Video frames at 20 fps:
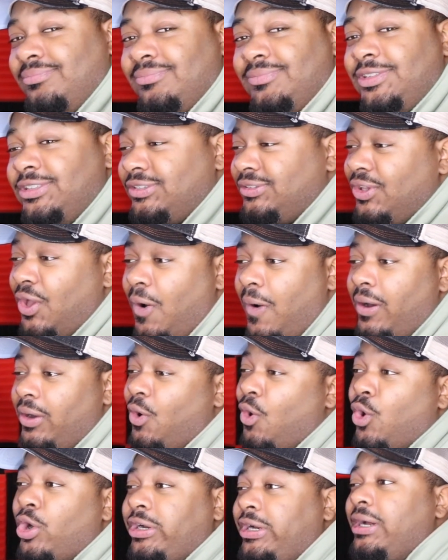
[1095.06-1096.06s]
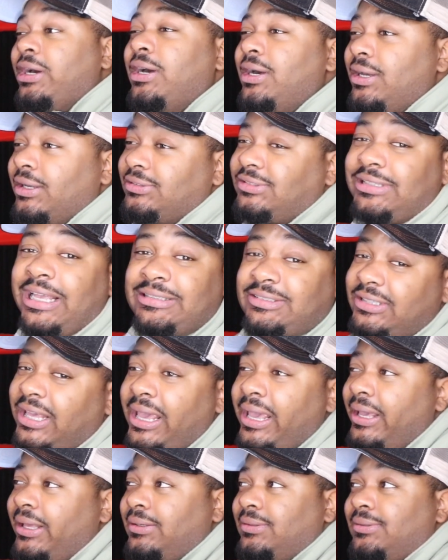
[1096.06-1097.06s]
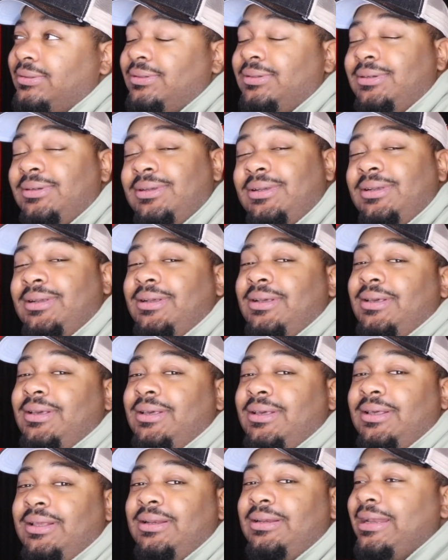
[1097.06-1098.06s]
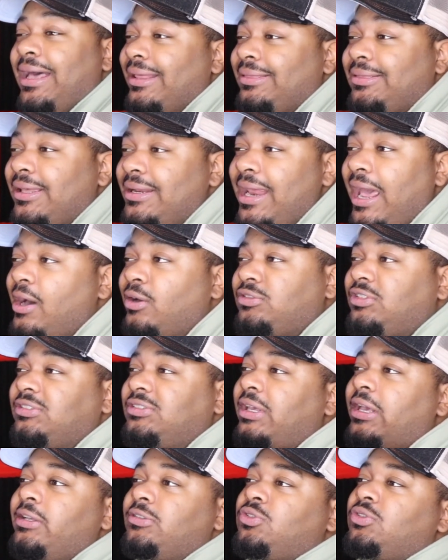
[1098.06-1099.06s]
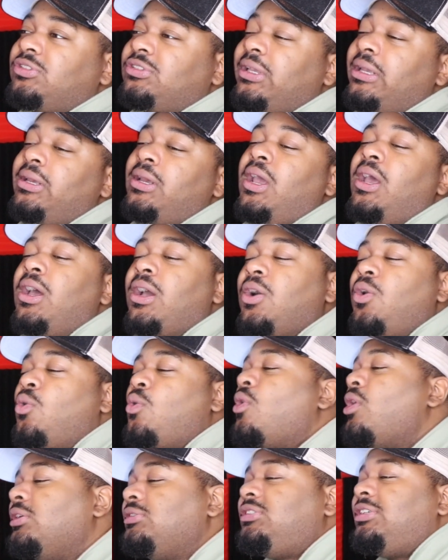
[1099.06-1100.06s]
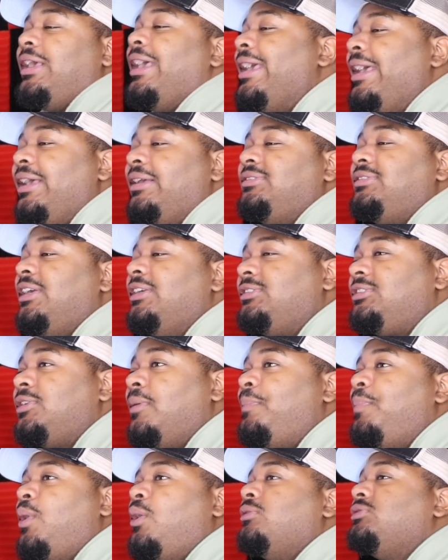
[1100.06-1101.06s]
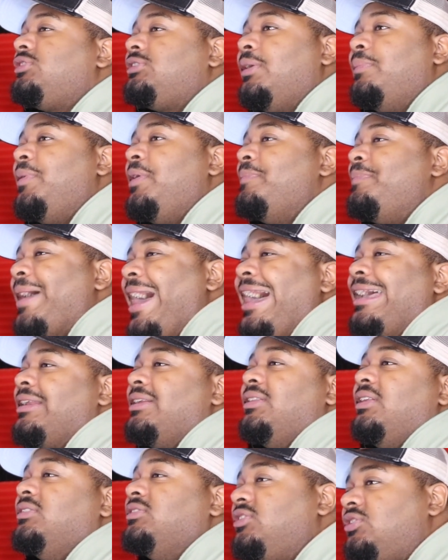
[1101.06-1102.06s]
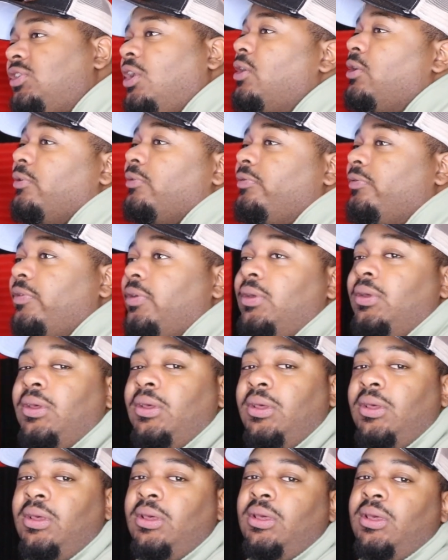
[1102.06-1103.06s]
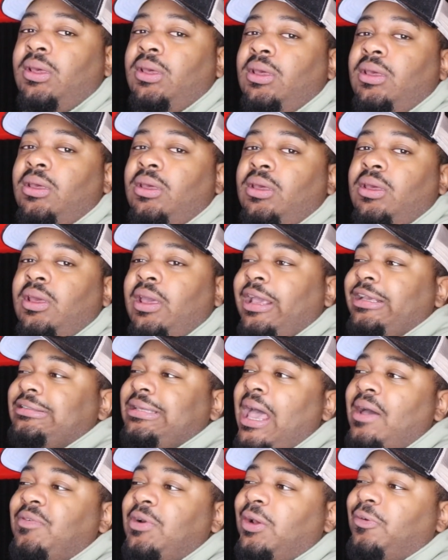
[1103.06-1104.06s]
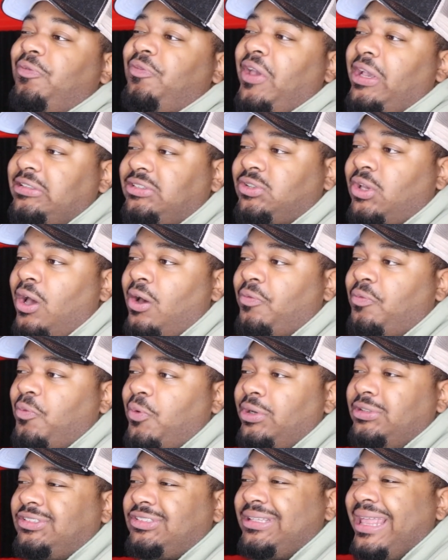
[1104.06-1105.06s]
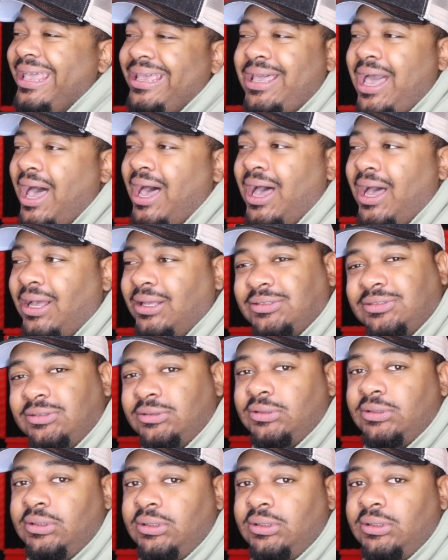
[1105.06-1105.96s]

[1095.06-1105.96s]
There's no or Goodz. That's it. Nothing else is interesting. Cortez is supposed to be battling surf. He's having a face off with Snake Eyes.